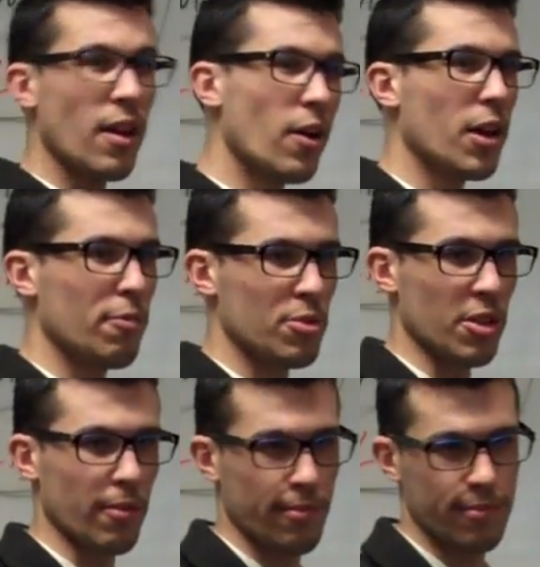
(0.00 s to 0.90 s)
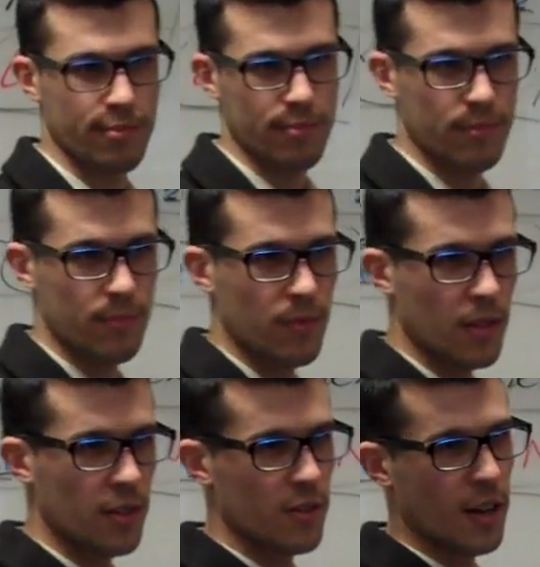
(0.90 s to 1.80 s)
Yeah, I'll give them to you.
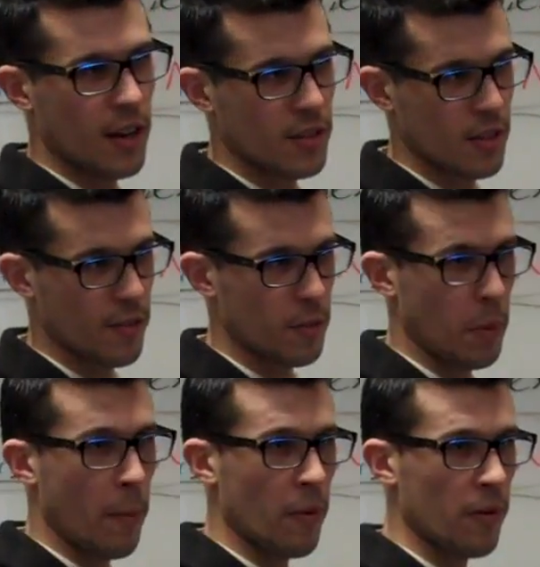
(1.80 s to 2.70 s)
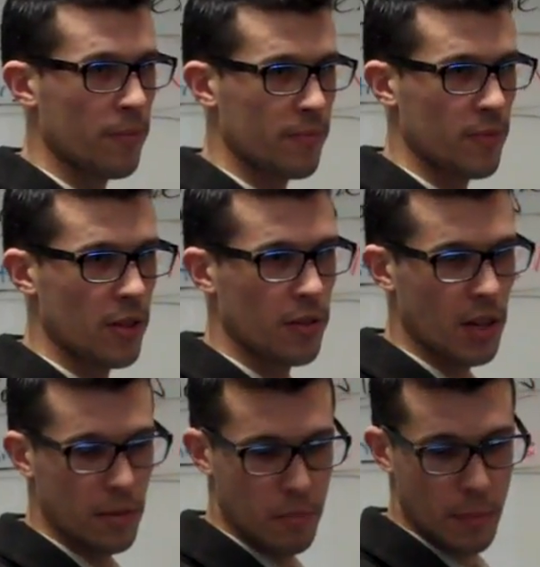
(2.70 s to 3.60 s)
Because we got a lot of stuff to remember. You don't
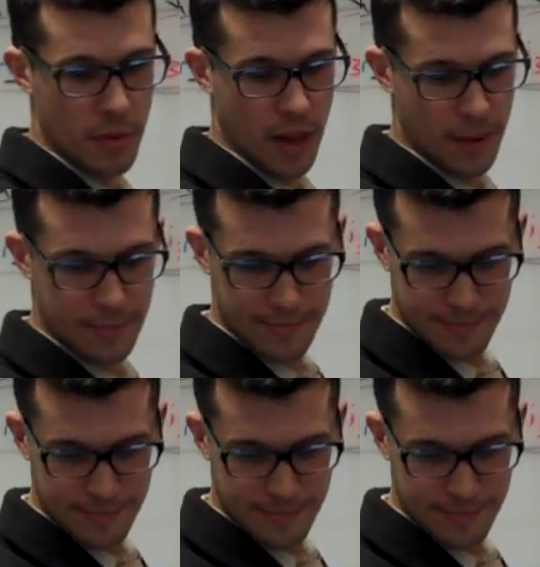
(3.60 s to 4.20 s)
even remember that.